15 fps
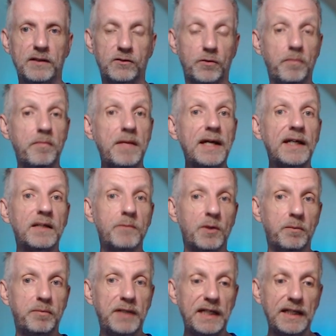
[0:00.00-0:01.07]
To make them
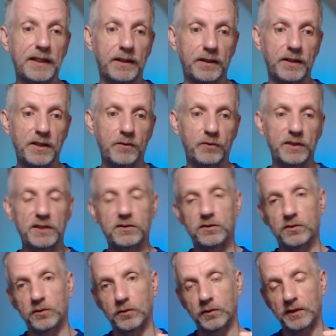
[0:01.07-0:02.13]
appear, we need
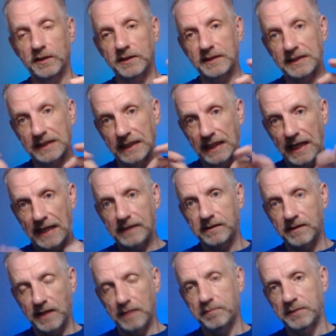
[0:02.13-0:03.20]
to
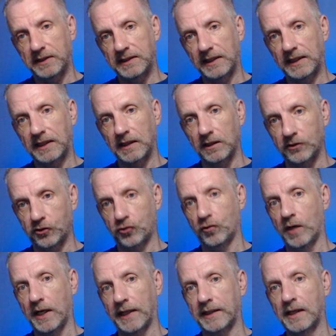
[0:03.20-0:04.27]
select that particular
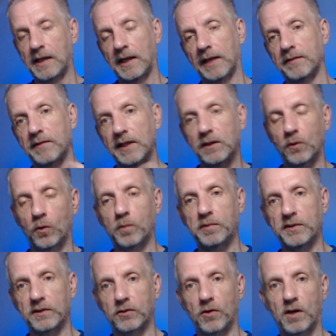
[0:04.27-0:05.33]
track and then
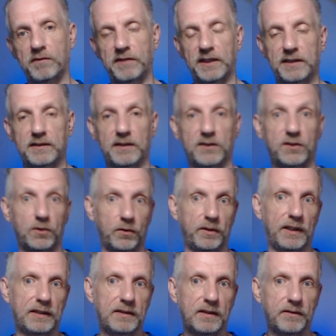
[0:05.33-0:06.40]
open the graph editor so
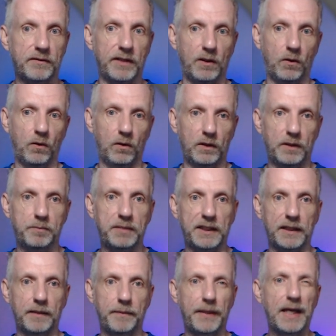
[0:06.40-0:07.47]
that they all
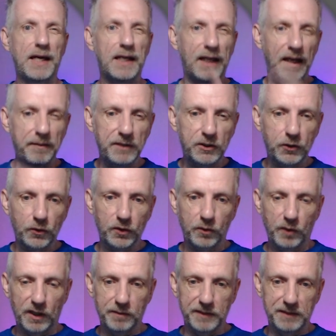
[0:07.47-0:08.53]
appear. Let me show you
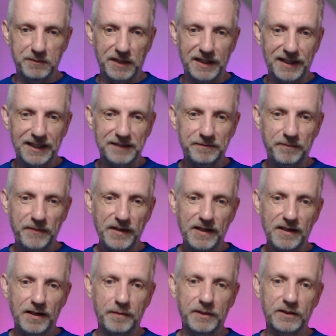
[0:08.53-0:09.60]
what I mean by that.
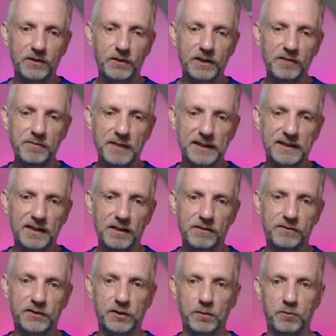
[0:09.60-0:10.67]
I'm going to go give
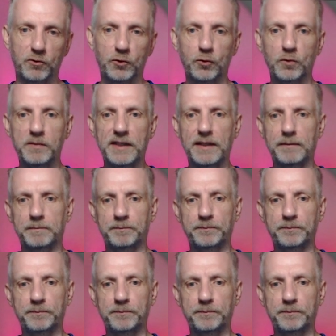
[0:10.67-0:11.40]
myself some room here.